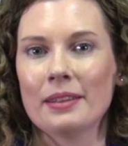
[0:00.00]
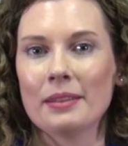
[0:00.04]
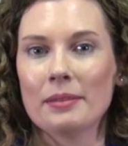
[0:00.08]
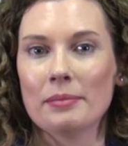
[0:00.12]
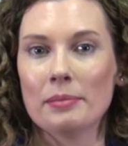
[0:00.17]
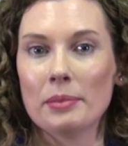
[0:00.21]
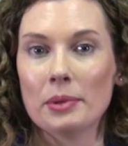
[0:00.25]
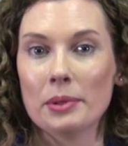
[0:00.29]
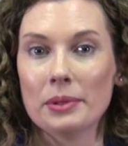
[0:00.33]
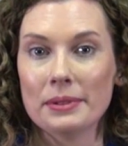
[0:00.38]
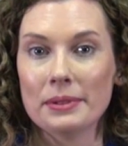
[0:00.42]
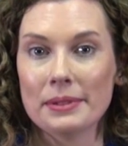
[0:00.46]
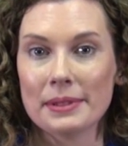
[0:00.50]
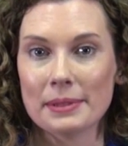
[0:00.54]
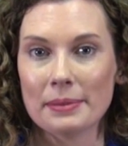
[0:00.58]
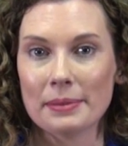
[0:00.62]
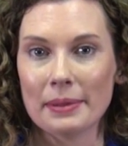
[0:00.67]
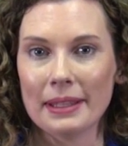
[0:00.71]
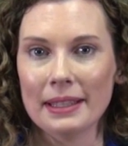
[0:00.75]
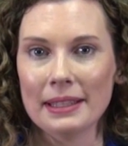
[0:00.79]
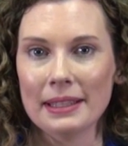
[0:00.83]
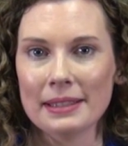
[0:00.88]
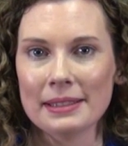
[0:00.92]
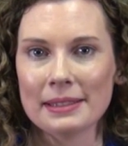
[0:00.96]
mood
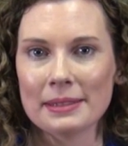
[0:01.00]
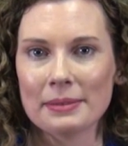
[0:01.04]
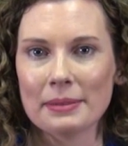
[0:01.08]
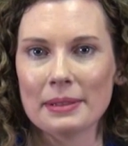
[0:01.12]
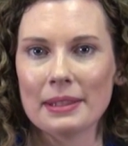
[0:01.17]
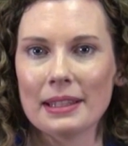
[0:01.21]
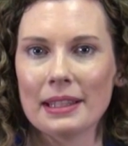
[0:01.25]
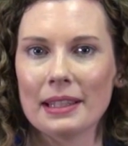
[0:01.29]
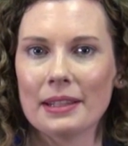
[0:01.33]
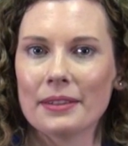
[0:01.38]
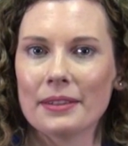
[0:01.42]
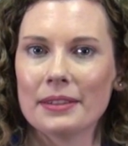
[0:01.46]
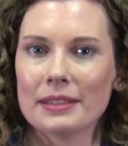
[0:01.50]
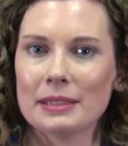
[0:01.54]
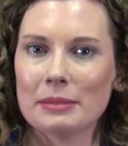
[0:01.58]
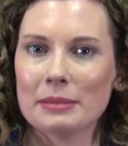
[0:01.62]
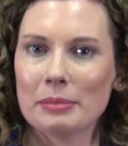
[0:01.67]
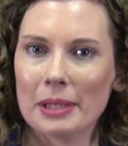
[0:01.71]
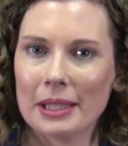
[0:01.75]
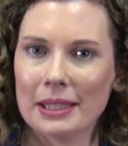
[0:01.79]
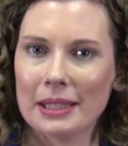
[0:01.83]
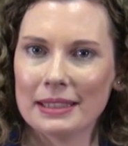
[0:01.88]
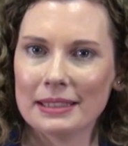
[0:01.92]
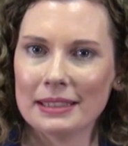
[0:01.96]
swings with
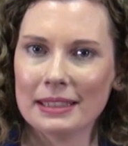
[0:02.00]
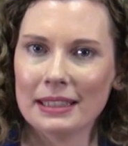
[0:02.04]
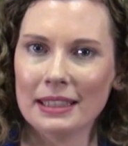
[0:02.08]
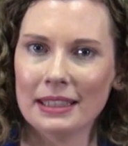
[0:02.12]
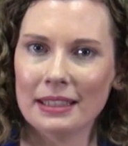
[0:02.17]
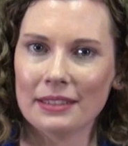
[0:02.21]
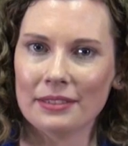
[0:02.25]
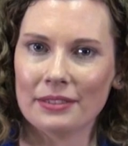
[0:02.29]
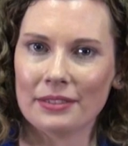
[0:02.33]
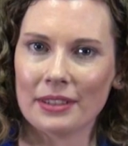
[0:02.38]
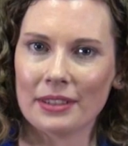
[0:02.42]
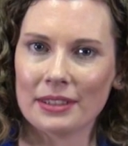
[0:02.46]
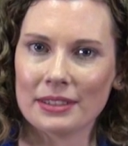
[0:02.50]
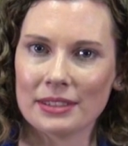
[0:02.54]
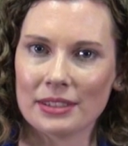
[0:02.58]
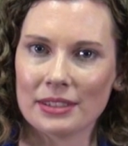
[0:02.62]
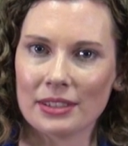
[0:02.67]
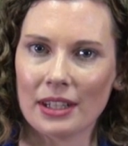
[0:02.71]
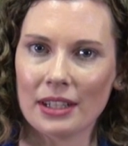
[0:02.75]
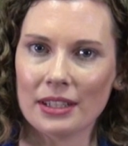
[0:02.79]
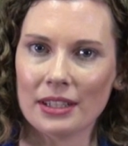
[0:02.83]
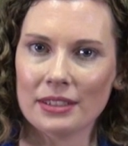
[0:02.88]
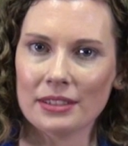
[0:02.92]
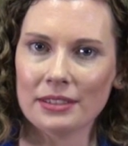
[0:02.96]
irritability and
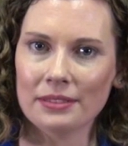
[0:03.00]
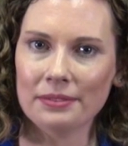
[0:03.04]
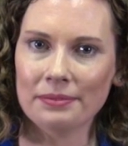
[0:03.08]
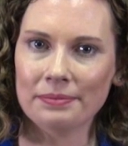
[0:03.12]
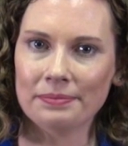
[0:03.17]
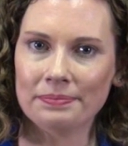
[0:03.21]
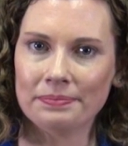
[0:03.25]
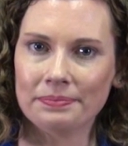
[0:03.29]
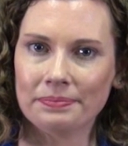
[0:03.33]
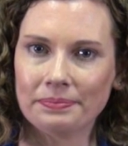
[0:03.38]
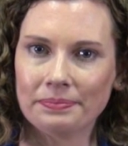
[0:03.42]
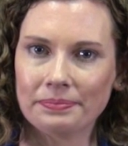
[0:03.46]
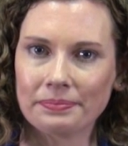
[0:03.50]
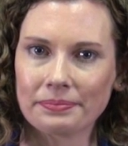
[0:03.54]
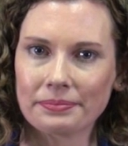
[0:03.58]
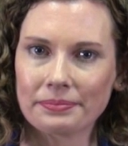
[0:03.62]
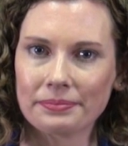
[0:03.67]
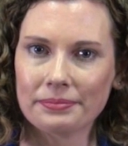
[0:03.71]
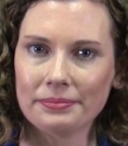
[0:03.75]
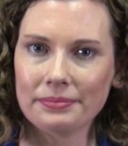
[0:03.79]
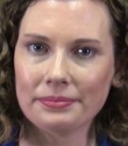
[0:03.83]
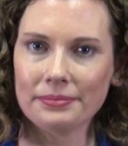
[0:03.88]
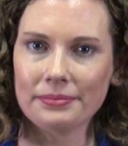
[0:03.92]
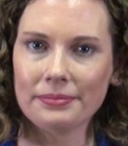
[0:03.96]
frustration,
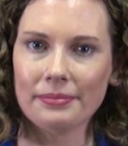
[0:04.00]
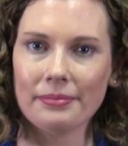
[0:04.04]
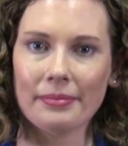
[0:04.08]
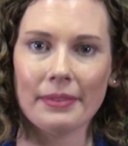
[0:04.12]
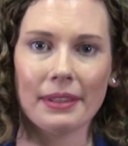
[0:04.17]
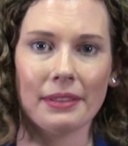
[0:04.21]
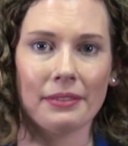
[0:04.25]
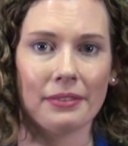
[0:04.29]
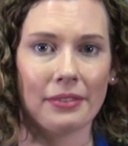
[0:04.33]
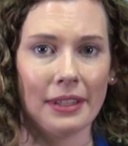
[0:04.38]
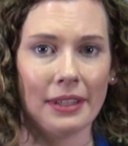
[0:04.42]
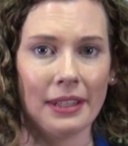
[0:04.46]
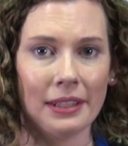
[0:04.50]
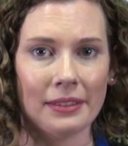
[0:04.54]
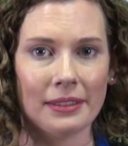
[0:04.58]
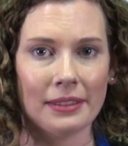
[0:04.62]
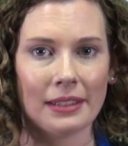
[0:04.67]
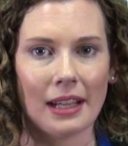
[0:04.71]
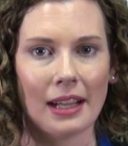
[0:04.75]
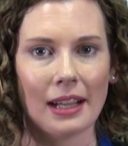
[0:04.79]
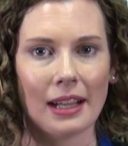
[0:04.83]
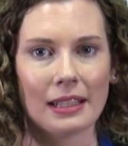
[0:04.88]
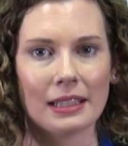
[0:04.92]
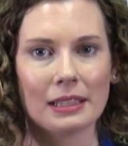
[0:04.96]

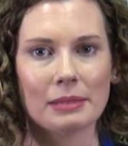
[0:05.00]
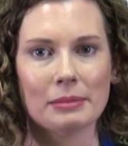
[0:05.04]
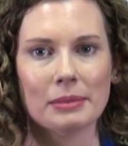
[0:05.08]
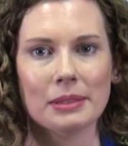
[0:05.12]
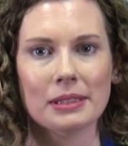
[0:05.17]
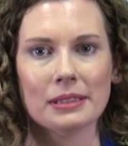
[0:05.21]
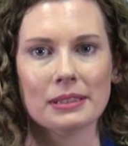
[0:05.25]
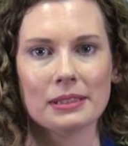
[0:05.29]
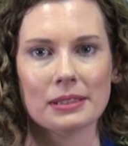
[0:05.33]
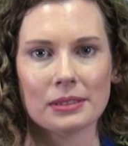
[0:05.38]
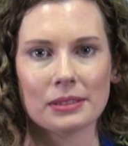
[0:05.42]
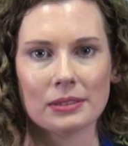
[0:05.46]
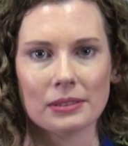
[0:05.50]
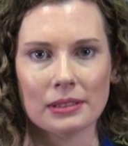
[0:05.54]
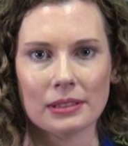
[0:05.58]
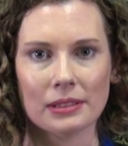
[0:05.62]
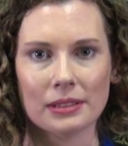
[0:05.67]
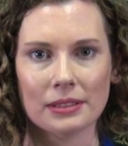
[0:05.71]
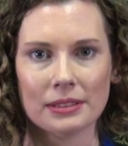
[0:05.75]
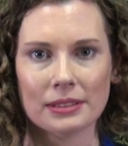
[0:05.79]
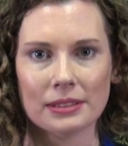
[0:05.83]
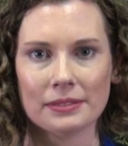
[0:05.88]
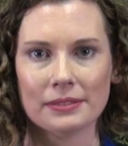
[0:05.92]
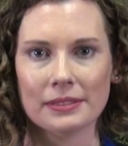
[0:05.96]
frequent arguments or
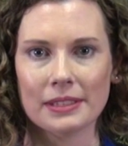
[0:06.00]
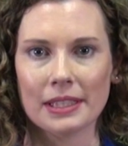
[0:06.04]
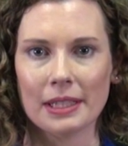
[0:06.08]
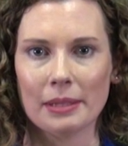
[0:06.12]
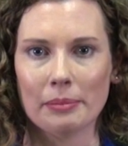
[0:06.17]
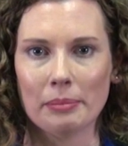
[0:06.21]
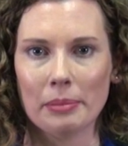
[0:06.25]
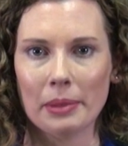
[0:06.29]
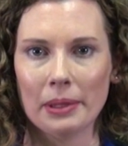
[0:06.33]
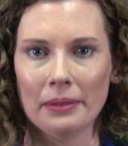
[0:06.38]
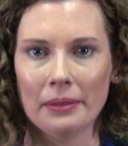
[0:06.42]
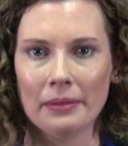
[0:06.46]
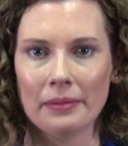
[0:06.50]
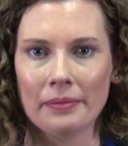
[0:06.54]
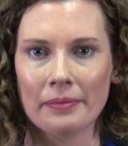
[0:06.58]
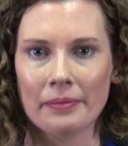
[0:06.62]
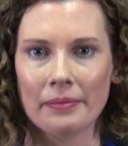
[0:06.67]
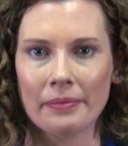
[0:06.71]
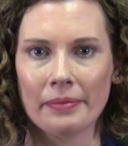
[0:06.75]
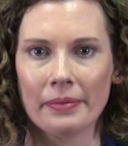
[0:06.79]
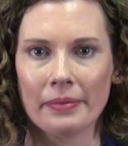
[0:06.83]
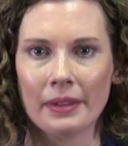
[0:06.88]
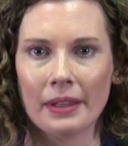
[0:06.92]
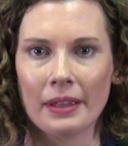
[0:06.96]
loss of temper,
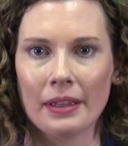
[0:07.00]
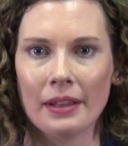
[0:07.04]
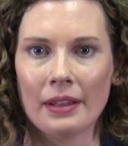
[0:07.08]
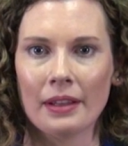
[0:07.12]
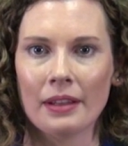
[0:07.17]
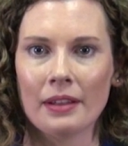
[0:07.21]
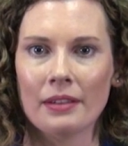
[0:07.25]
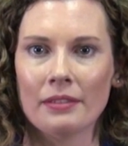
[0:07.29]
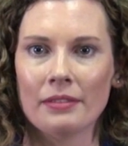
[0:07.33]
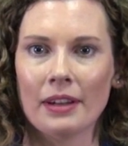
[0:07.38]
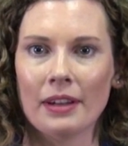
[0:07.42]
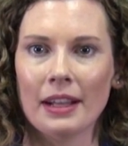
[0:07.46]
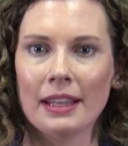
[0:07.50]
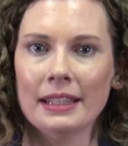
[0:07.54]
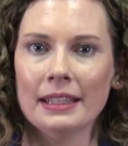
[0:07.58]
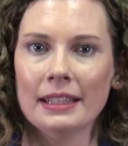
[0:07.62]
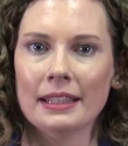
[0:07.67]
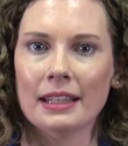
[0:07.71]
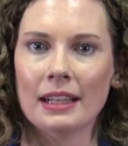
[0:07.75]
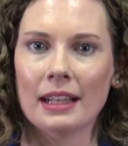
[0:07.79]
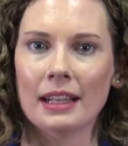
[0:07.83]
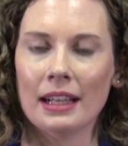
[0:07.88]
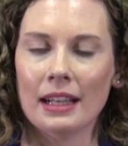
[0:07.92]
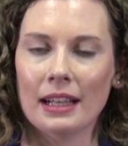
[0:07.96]
finding
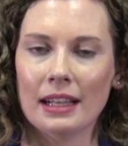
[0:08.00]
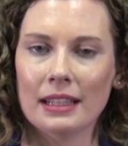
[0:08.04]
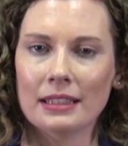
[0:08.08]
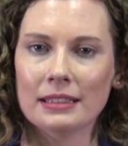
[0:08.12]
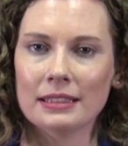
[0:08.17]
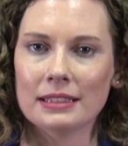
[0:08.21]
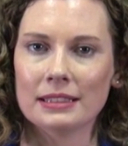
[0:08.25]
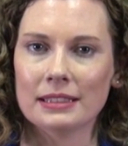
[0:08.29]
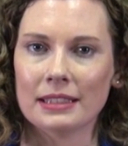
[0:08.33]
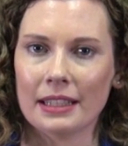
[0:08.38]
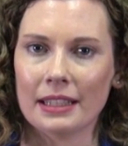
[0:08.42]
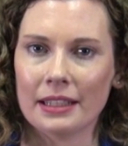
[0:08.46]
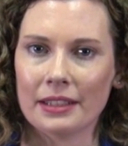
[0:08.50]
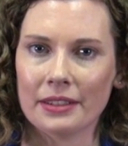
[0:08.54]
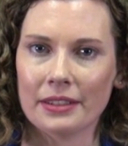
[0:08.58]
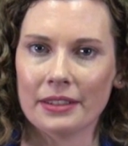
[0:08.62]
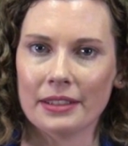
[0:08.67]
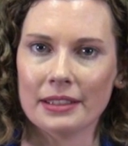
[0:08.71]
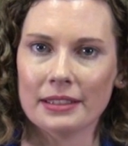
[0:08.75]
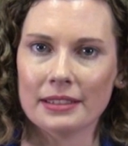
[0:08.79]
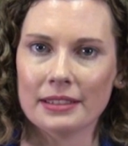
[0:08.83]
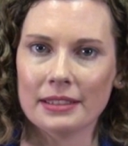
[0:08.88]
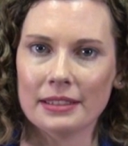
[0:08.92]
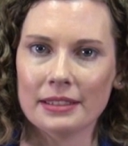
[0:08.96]
it hard to take
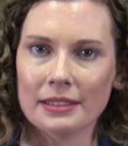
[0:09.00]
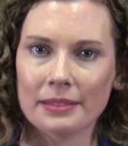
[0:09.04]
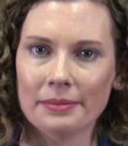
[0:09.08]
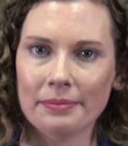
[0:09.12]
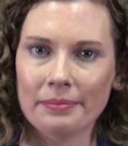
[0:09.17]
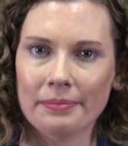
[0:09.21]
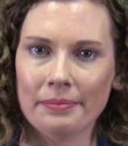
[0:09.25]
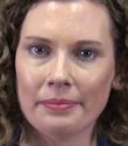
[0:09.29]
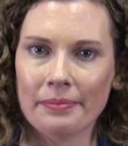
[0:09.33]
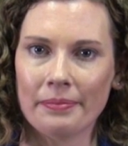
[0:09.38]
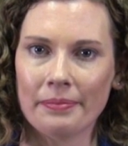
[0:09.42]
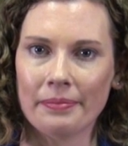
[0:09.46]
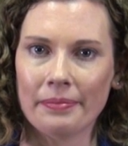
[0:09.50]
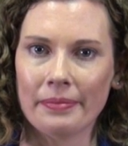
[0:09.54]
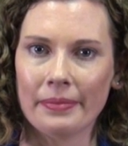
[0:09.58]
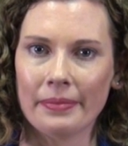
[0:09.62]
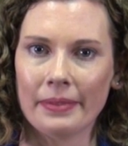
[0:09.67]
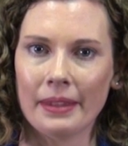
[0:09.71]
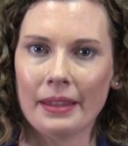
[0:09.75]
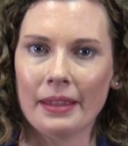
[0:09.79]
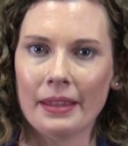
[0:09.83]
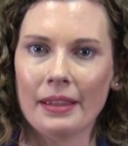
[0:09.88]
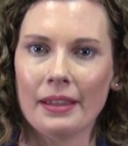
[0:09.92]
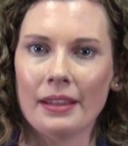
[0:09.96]
criticism,
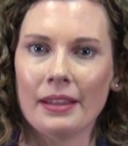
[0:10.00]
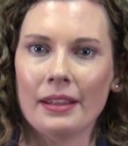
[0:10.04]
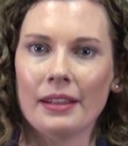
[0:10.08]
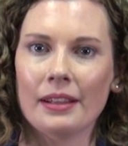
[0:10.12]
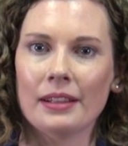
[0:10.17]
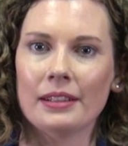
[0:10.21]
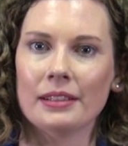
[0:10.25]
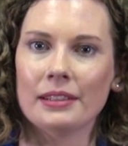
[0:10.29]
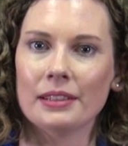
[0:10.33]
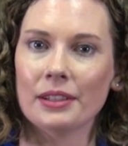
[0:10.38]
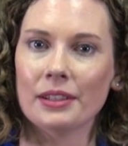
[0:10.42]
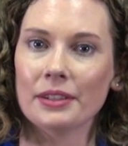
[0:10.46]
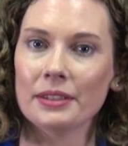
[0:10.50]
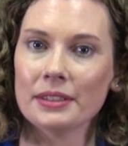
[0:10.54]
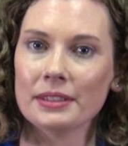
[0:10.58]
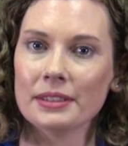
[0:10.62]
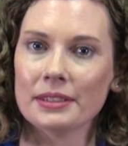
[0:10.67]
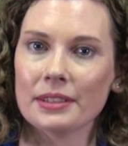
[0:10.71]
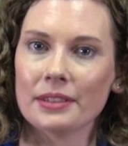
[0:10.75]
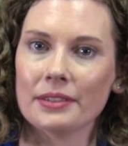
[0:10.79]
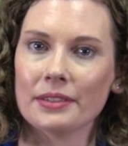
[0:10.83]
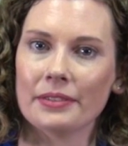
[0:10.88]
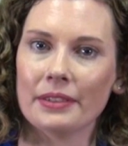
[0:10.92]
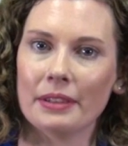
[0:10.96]
low
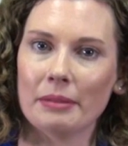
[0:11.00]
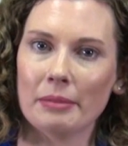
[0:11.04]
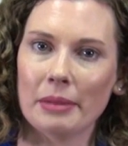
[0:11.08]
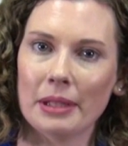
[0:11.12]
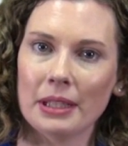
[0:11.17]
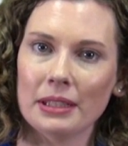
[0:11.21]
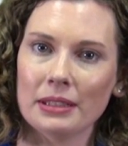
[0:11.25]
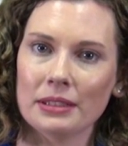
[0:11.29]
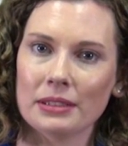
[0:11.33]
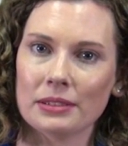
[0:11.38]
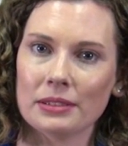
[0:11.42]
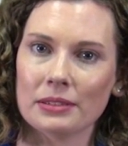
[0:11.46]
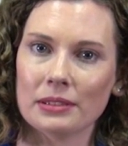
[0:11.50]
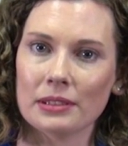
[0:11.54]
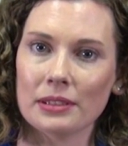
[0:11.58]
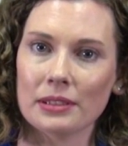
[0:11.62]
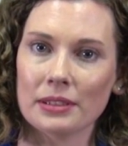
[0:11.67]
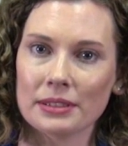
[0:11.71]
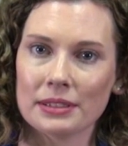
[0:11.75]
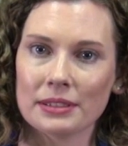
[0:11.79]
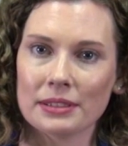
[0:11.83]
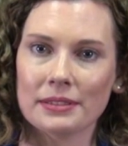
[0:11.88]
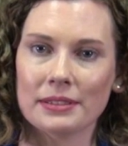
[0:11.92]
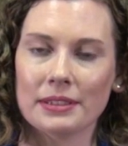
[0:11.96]
self-image or loss of